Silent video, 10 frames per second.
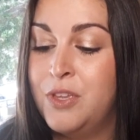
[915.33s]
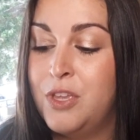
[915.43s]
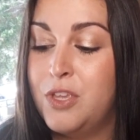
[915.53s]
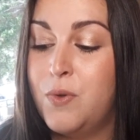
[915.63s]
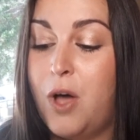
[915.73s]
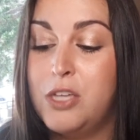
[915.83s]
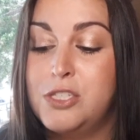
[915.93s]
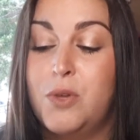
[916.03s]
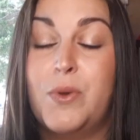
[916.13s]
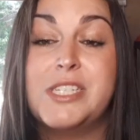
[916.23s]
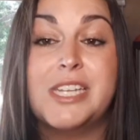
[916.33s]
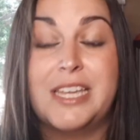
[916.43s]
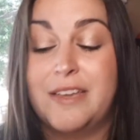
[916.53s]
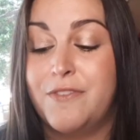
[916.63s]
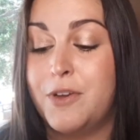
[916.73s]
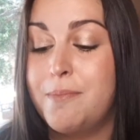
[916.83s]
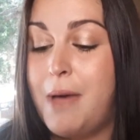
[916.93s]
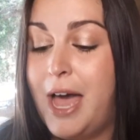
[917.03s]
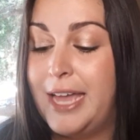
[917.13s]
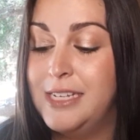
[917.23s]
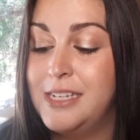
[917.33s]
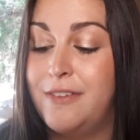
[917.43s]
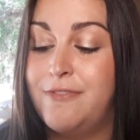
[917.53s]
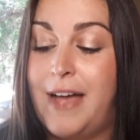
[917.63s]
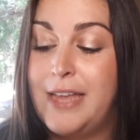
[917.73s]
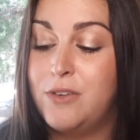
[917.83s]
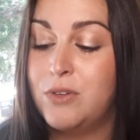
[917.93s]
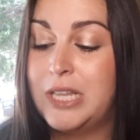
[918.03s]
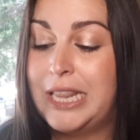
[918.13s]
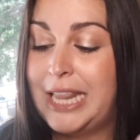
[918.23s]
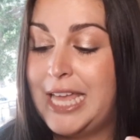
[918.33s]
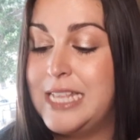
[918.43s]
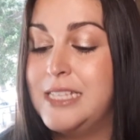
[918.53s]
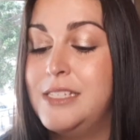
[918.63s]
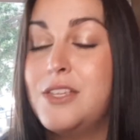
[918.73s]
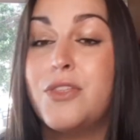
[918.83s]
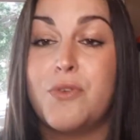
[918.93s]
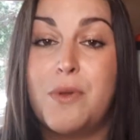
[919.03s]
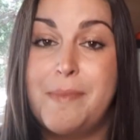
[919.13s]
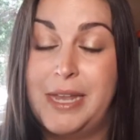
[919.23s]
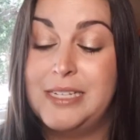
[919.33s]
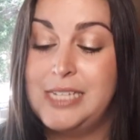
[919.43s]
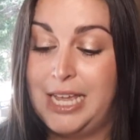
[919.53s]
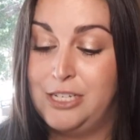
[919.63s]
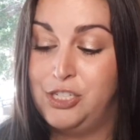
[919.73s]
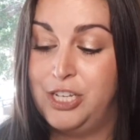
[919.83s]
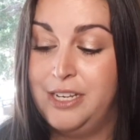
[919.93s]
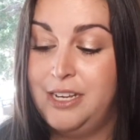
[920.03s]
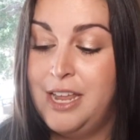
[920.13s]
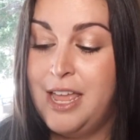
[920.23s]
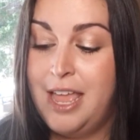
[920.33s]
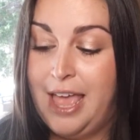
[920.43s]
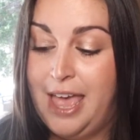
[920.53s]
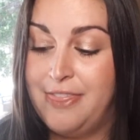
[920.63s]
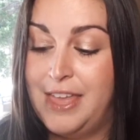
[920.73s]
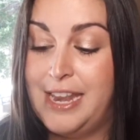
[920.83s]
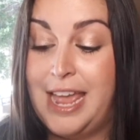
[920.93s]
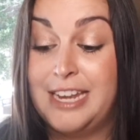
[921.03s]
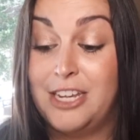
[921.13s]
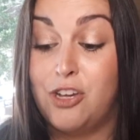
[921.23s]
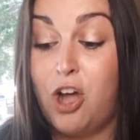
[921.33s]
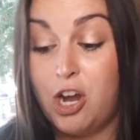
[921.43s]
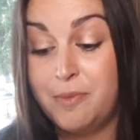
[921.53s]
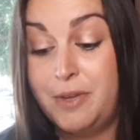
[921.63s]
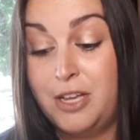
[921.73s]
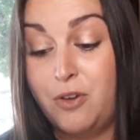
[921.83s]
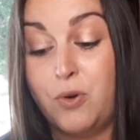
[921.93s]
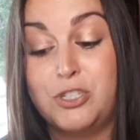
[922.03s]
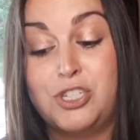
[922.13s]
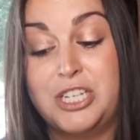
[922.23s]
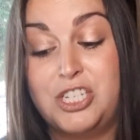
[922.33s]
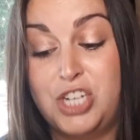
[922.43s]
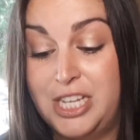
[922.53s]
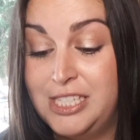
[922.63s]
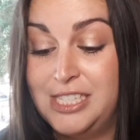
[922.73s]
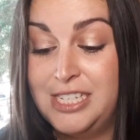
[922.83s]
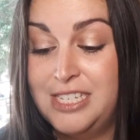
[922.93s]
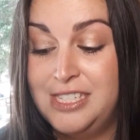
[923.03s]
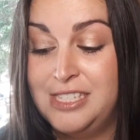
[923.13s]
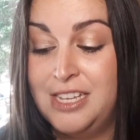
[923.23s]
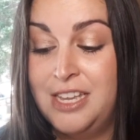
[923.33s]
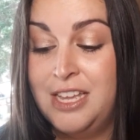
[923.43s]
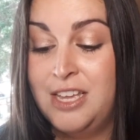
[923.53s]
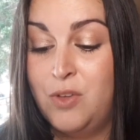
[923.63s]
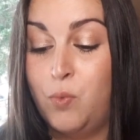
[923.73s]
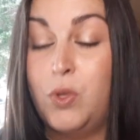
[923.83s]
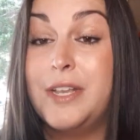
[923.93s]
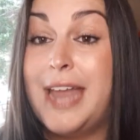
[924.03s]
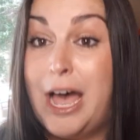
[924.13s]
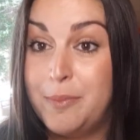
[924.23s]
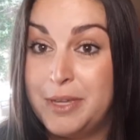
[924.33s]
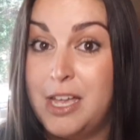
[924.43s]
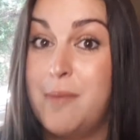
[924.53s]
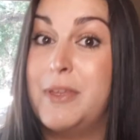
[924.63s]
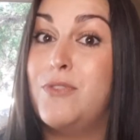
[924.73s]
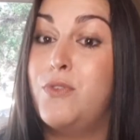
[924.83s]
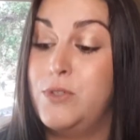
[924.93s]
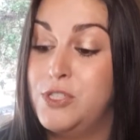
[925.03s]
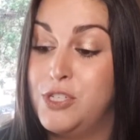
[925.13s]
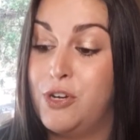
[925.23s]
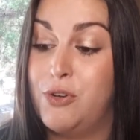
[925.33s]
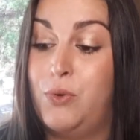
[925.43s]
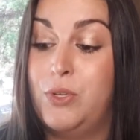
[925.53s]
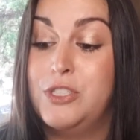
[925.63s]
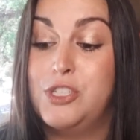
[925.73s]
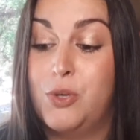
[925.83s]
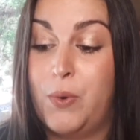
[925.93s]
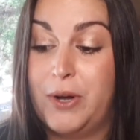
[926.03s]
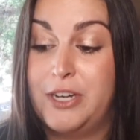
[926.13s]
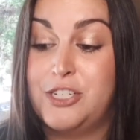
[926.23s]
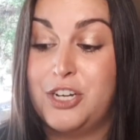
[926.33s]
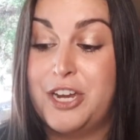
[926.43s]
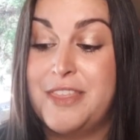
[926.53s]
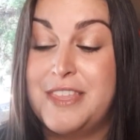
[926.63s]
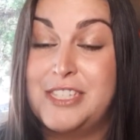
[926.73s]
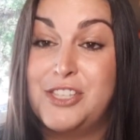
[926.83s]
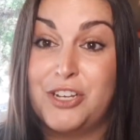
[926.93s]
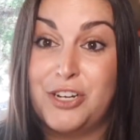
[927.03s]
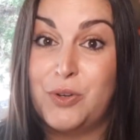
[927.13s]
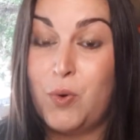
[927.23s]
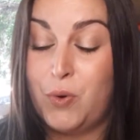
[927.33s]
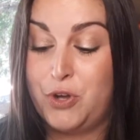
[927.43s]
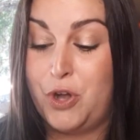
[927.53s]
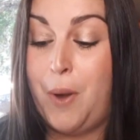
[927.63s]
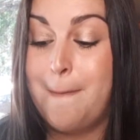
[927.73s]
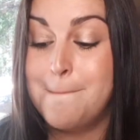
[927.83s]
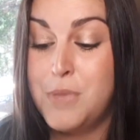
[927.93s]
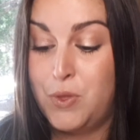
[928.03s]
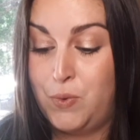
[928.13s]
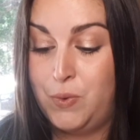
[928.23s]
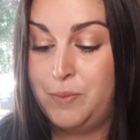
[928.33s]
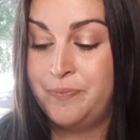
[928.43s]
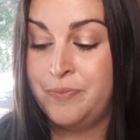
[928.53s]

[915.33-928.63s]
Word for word: You also want to give your mind a final cleanse through a meditation, and then any karma or justice will now be coming full circle dur during this third quarter moon.